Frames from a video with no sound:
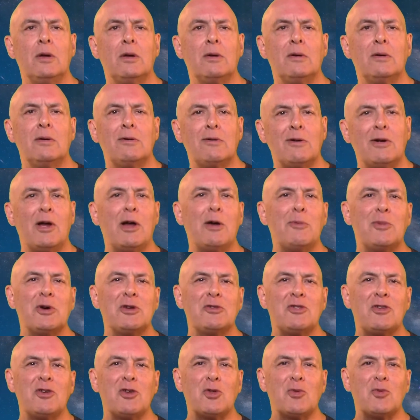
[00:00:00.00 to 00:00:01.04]
Or how
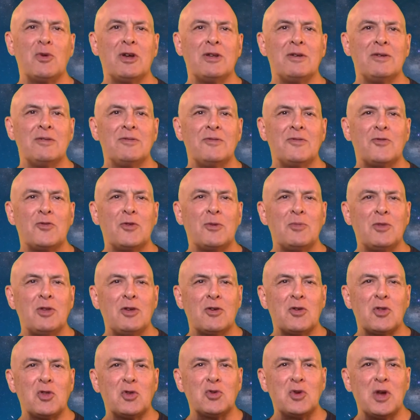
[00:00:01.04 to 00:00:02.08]
about this one from
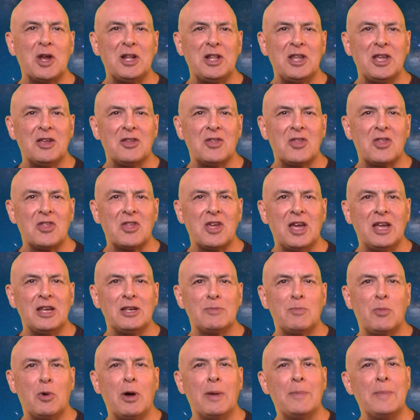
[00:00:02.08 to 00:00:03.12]
the Australian
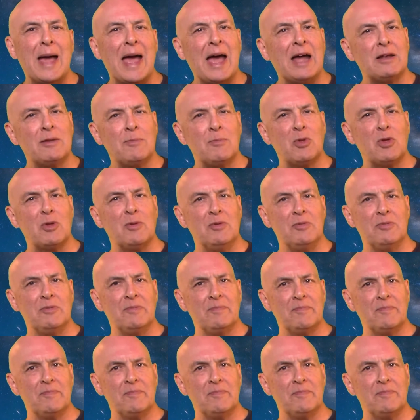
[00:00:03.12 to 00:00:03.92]
sage Bob Adamson?